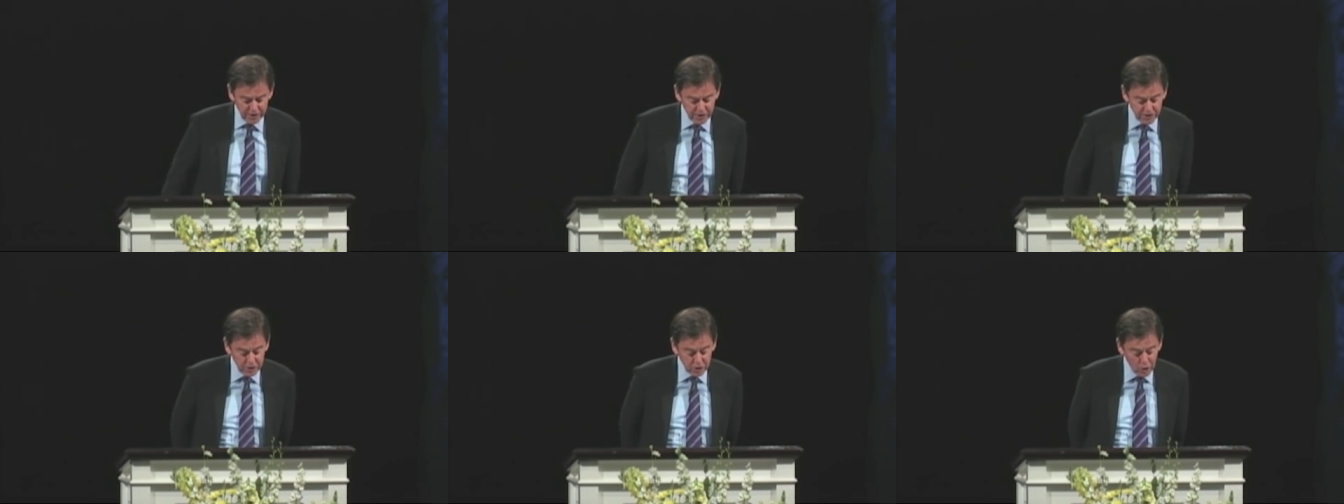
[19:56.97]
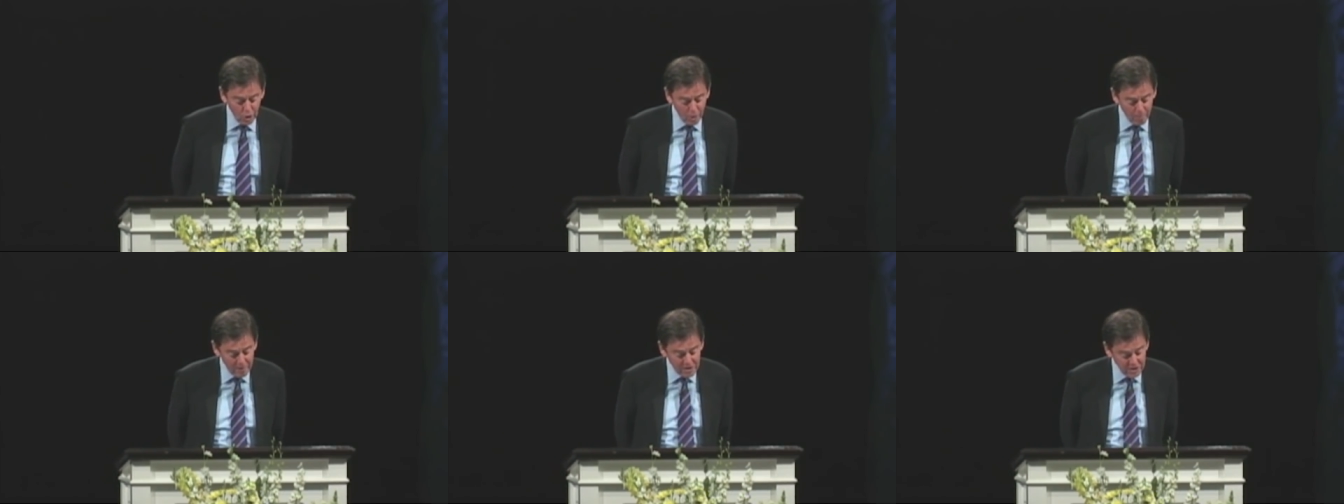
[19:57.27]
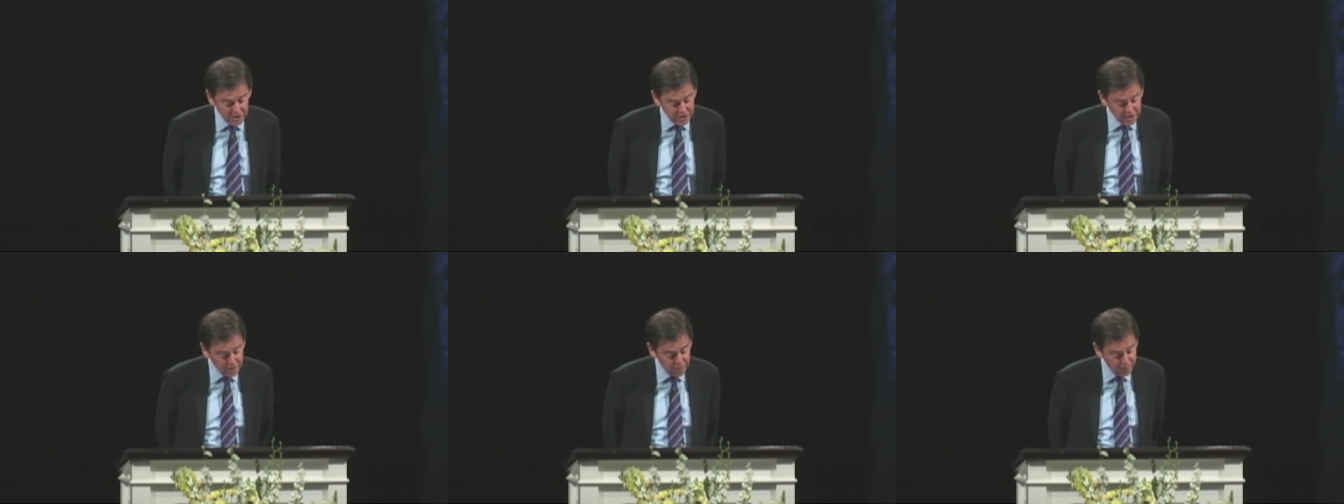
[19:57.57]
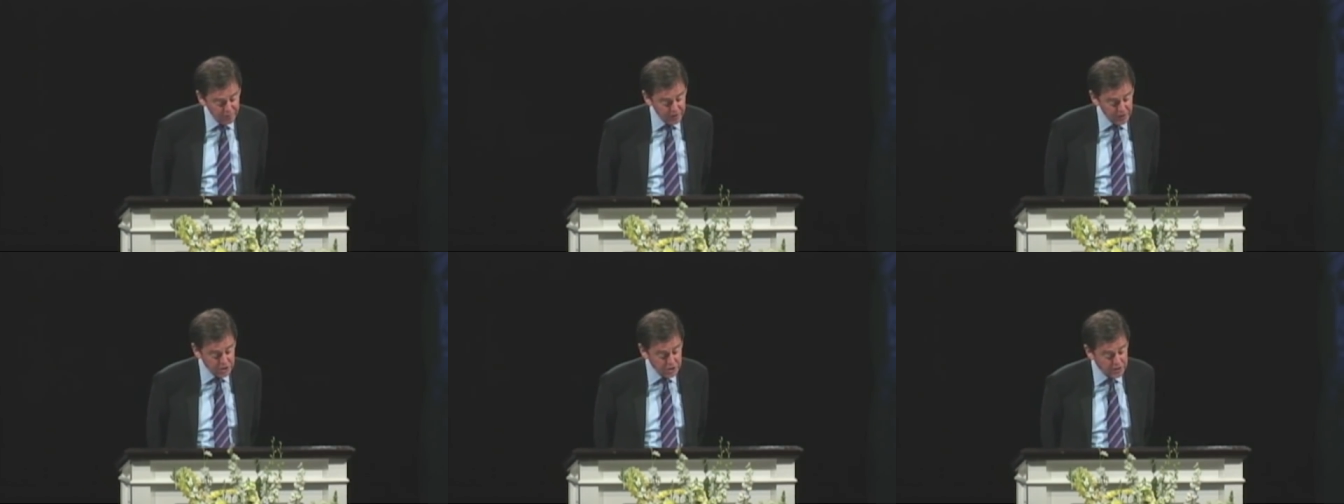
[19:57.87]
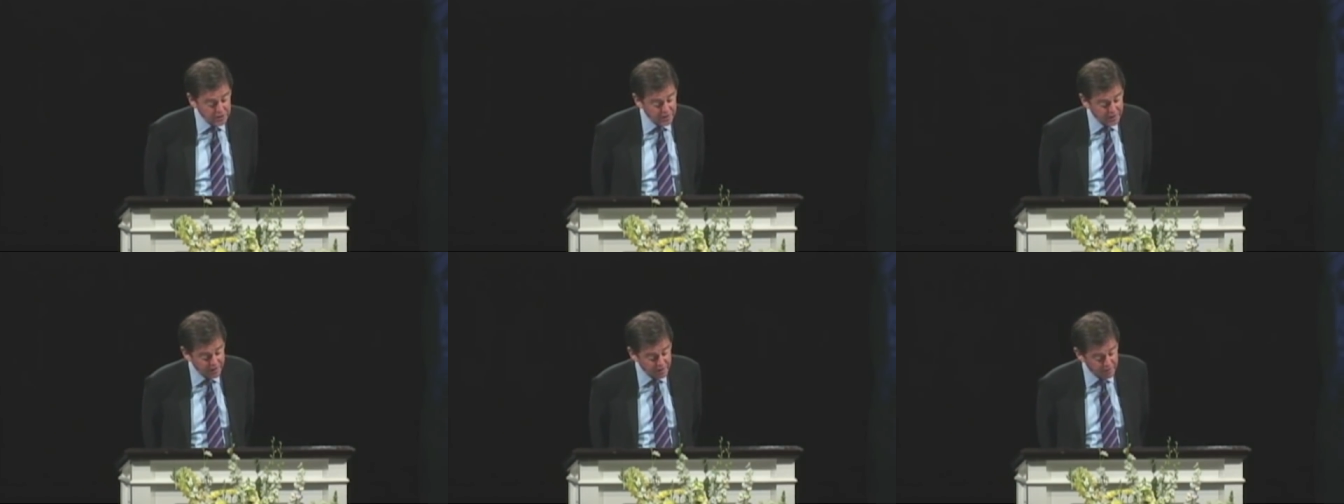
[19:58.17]
this common
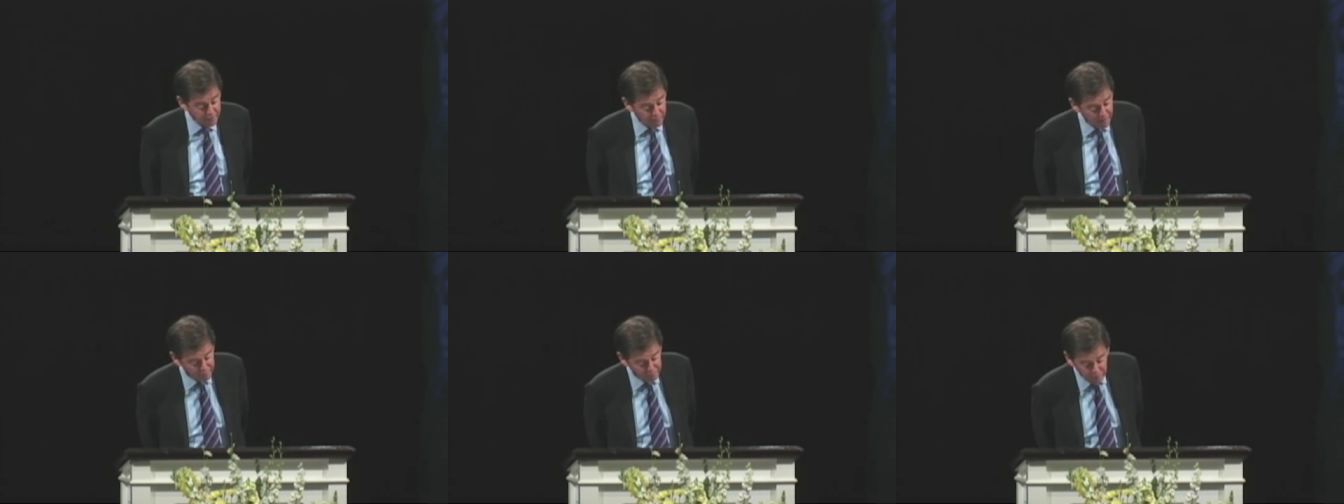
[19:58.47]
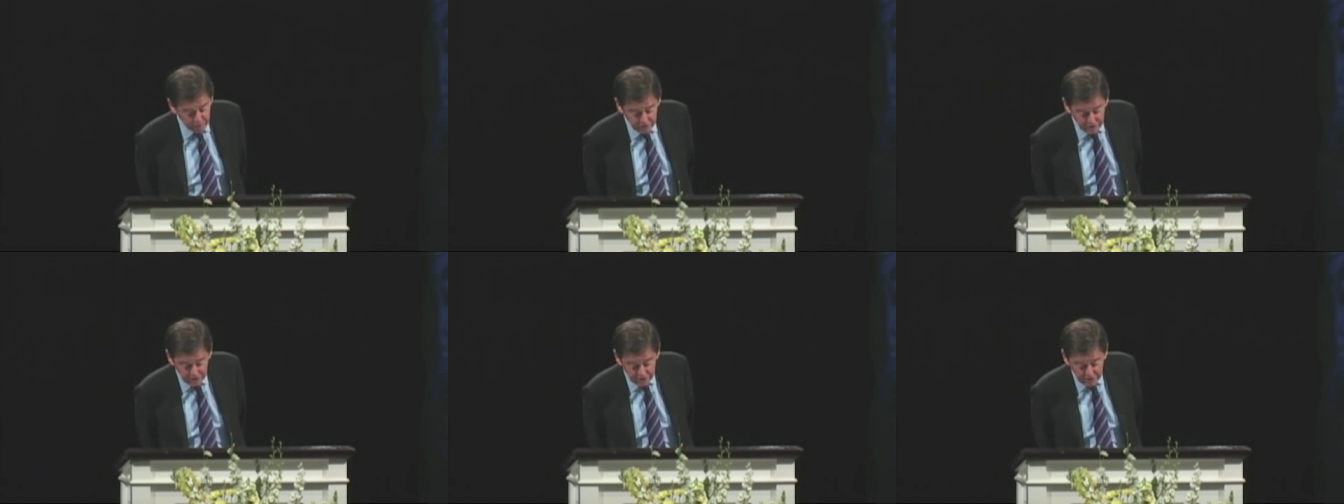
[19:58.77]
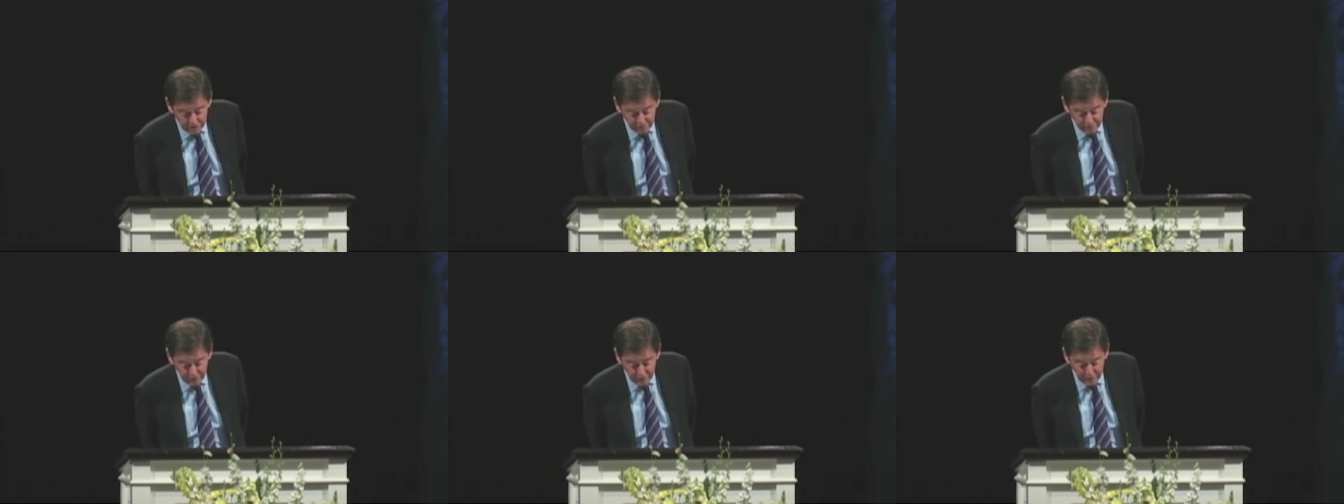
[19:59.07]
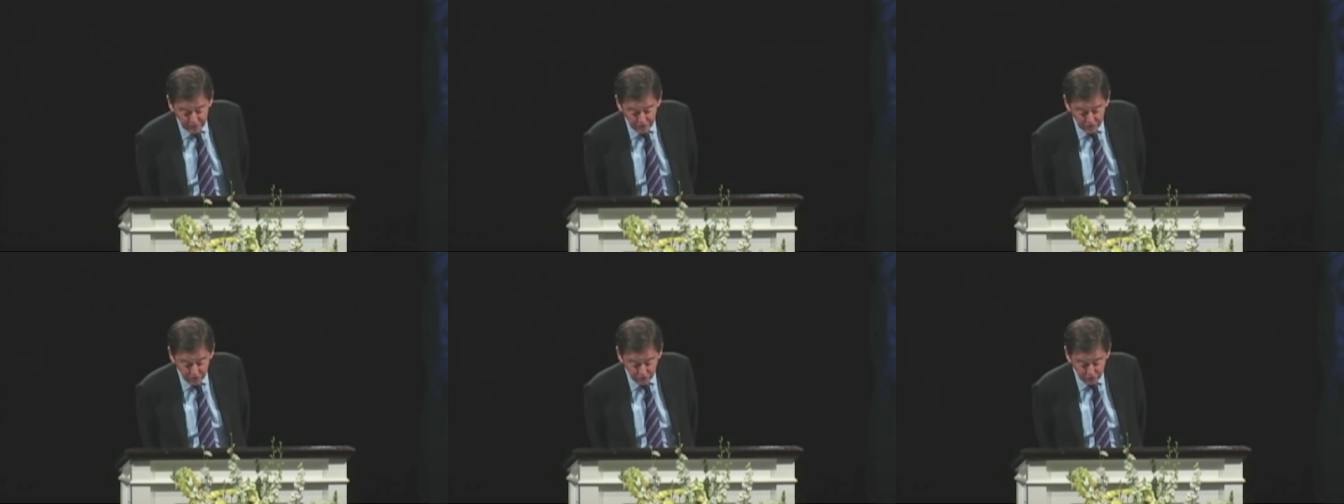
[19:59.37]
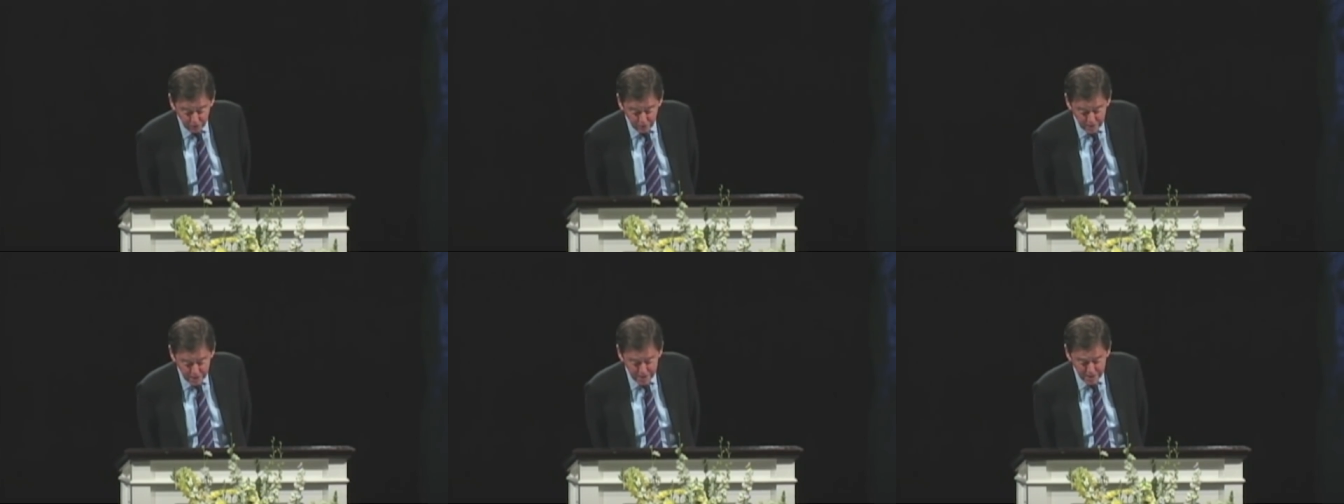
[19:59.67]
salvation that he references in verse
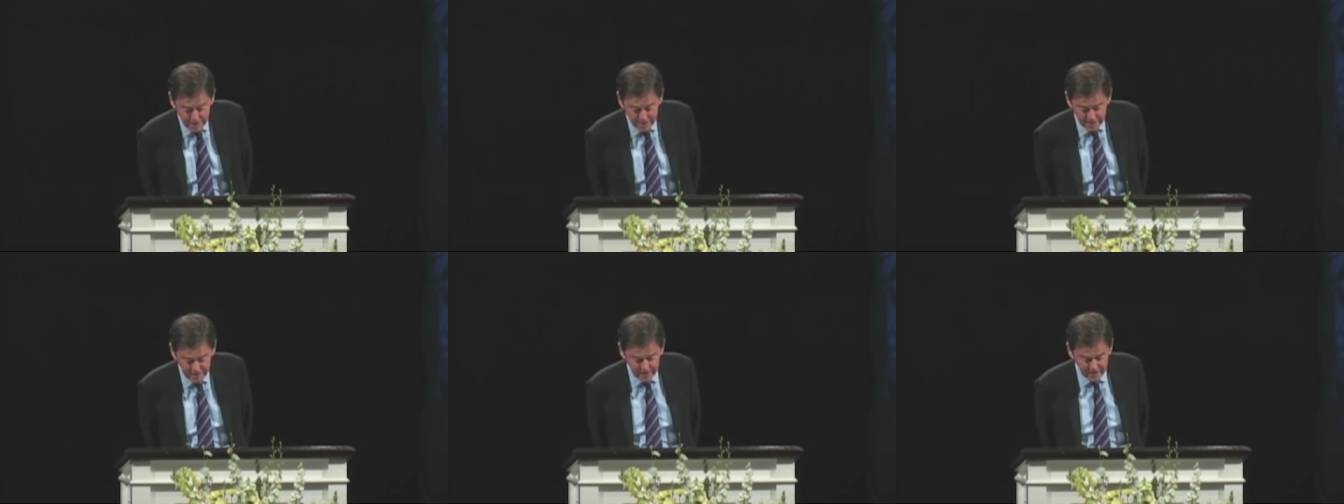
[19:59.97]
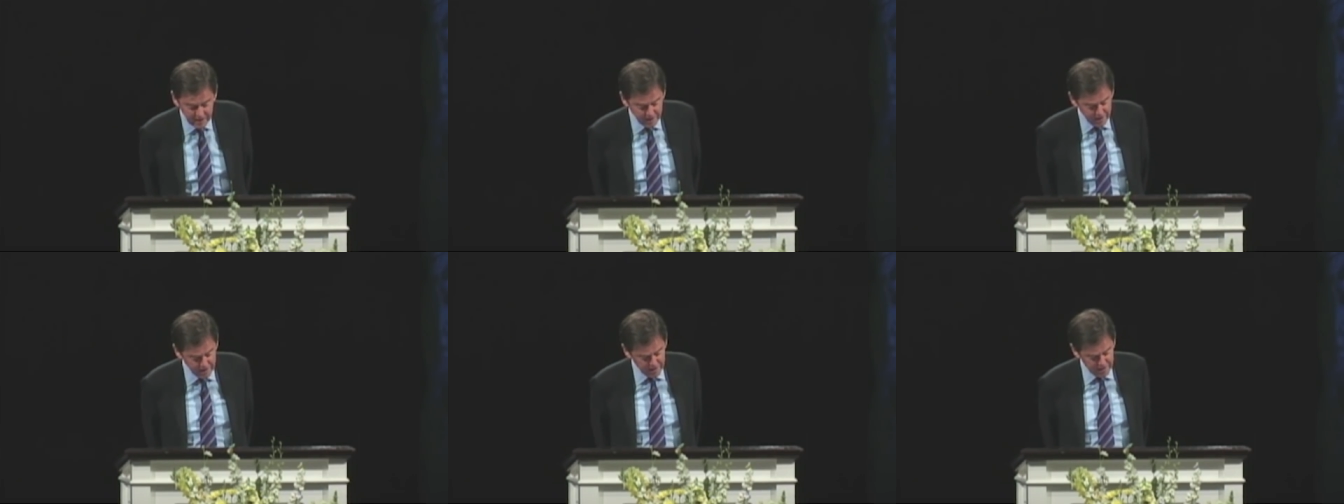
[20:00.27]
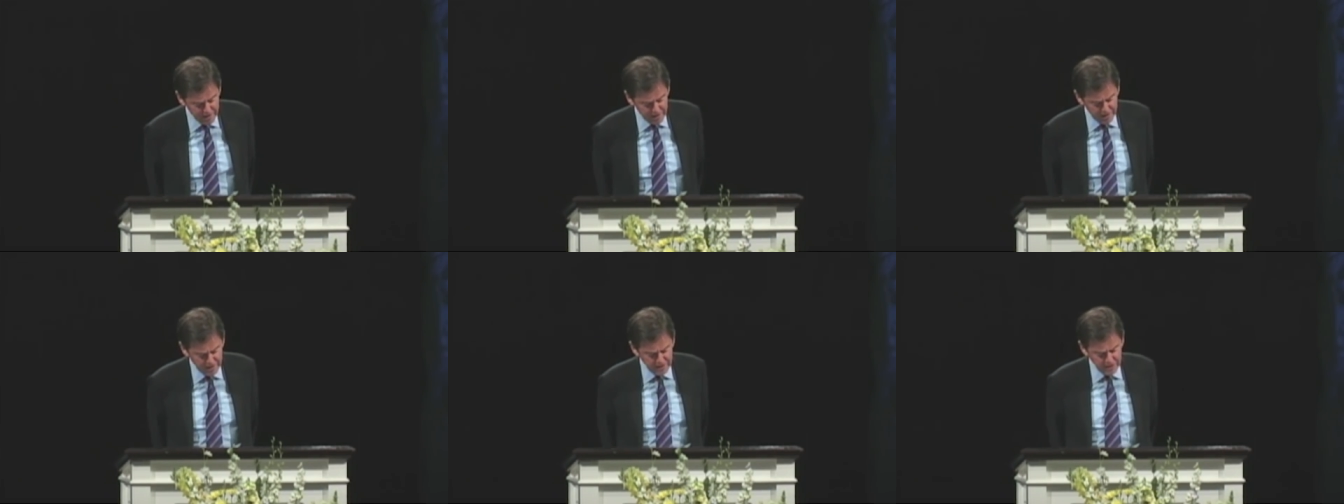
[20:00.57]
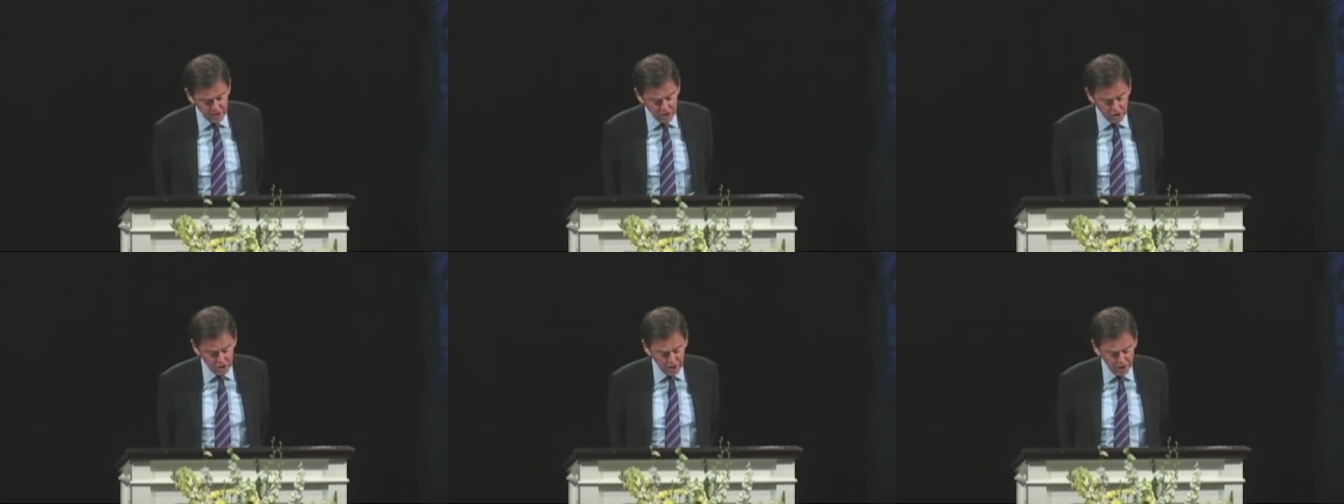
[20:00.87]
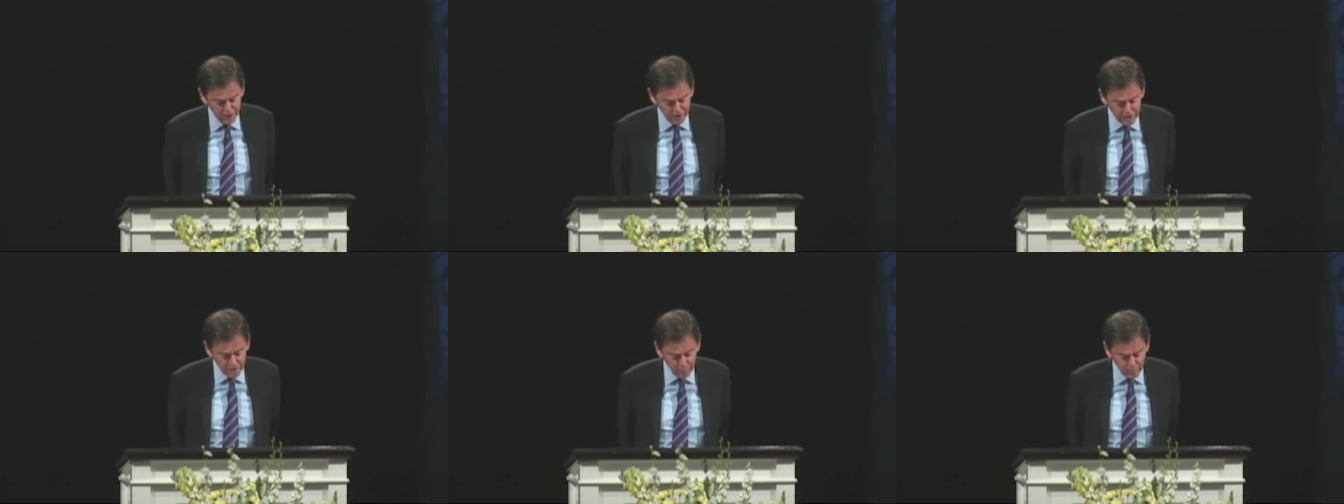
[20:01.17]
3 and he shares